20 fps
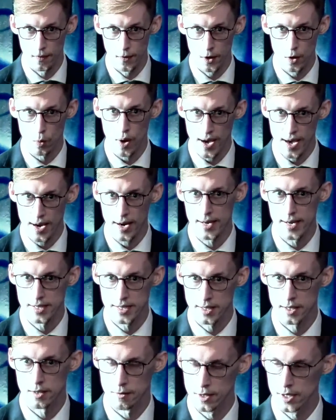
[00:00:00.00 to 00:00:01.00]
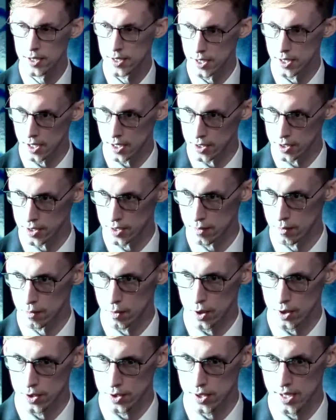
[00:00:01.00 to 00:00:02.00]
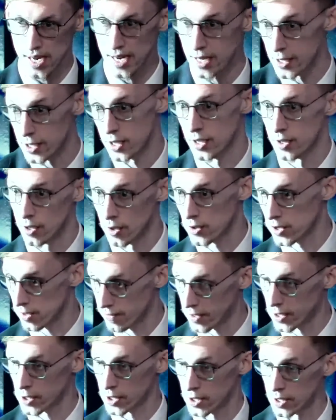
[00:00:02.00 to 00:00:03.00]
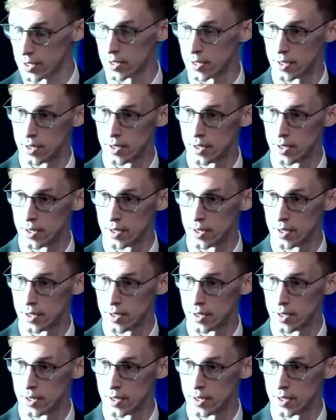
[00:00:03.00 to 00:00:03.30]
the way I did the research was actually not sufficient.